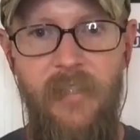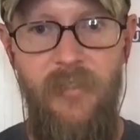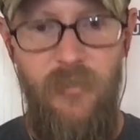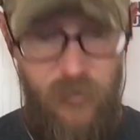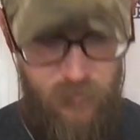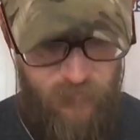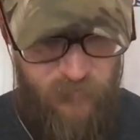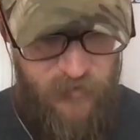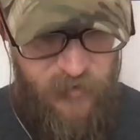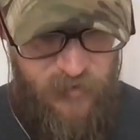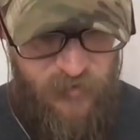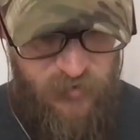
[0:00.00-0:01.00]
Yeah, that's true.
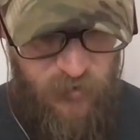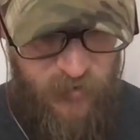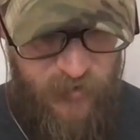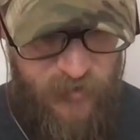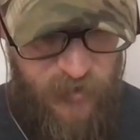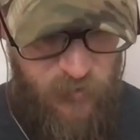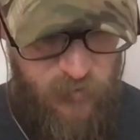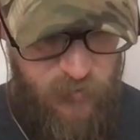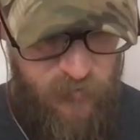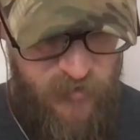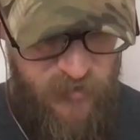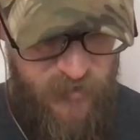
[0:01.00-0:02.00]
So on that note,
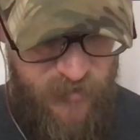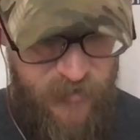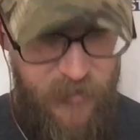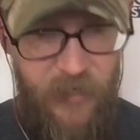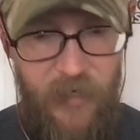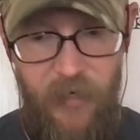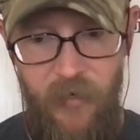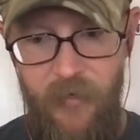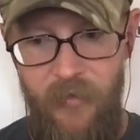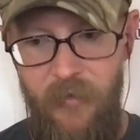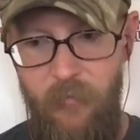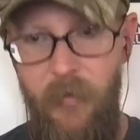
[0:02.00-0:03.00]
you mentioned, I
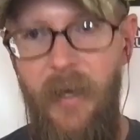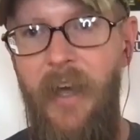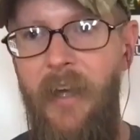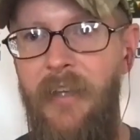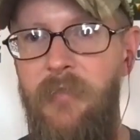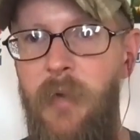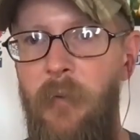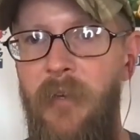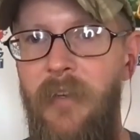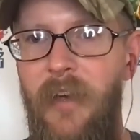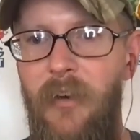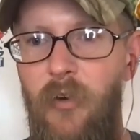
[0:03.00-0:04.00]
guess
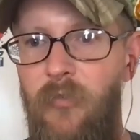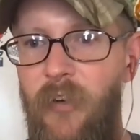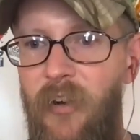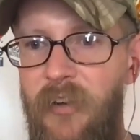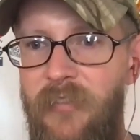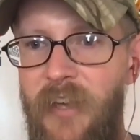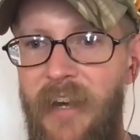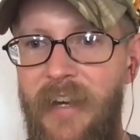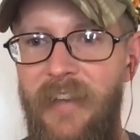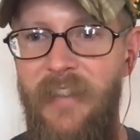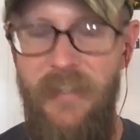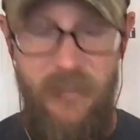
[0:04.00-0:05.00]
maybe, I don't know if Ellie, if you had
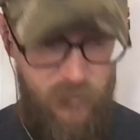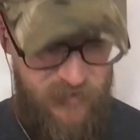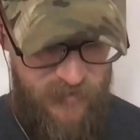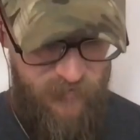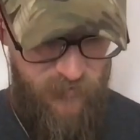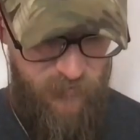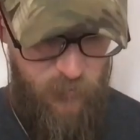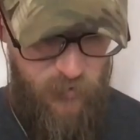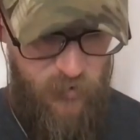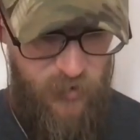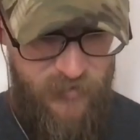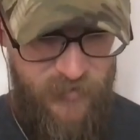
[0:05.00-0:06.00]
anything specific from
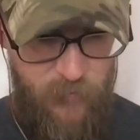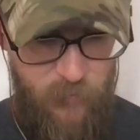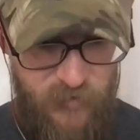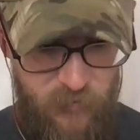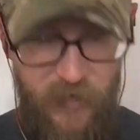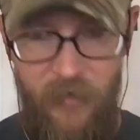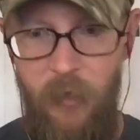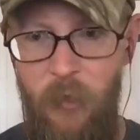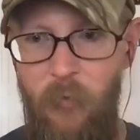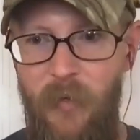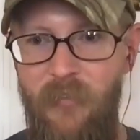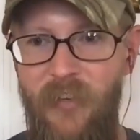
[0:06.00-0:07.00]
an RSA
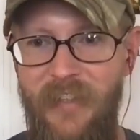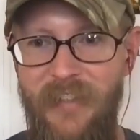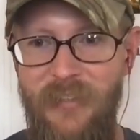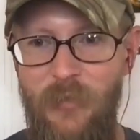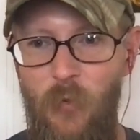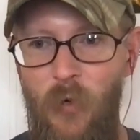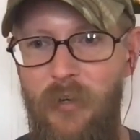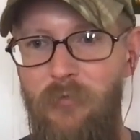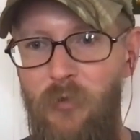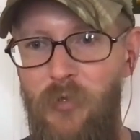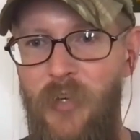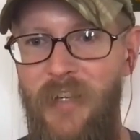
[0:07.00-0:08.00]
perspective, but I feel like this is a
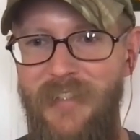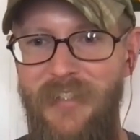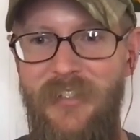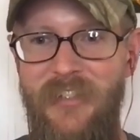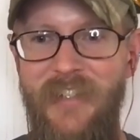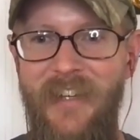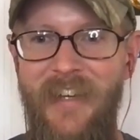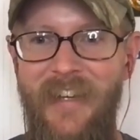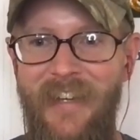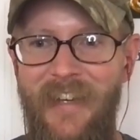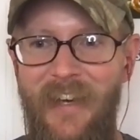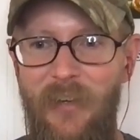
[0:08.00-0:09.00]
wonderful transition.
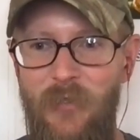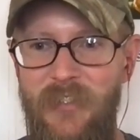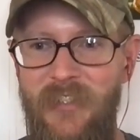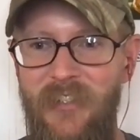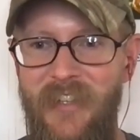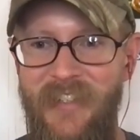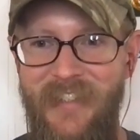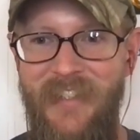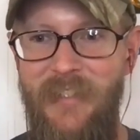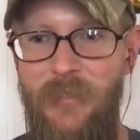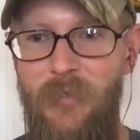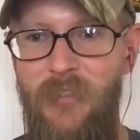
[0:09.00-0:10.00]
And resilience
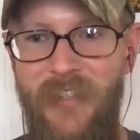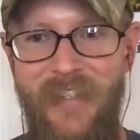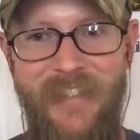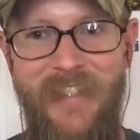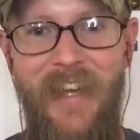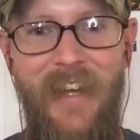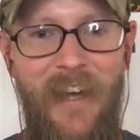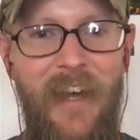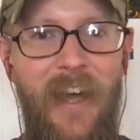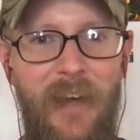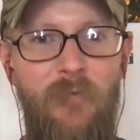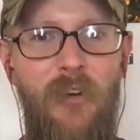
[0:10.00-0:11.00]
this, resilience that.
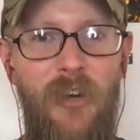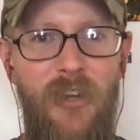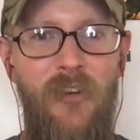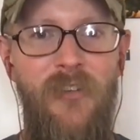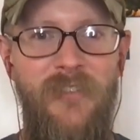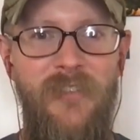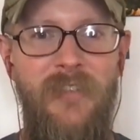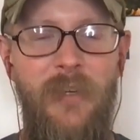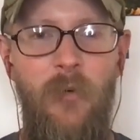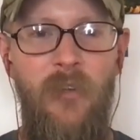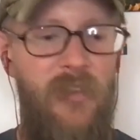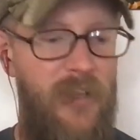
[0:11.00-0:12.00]
I'm very curious to
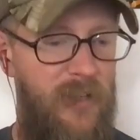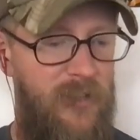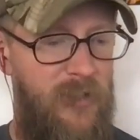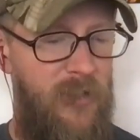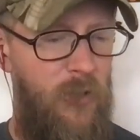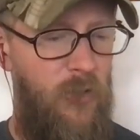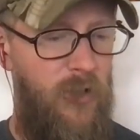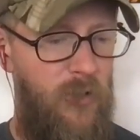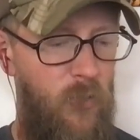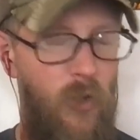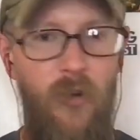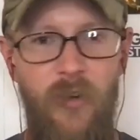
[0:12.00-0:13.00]
see what the
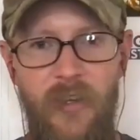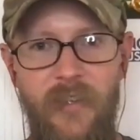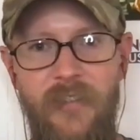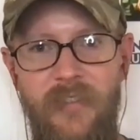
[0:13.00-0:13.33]
token word is.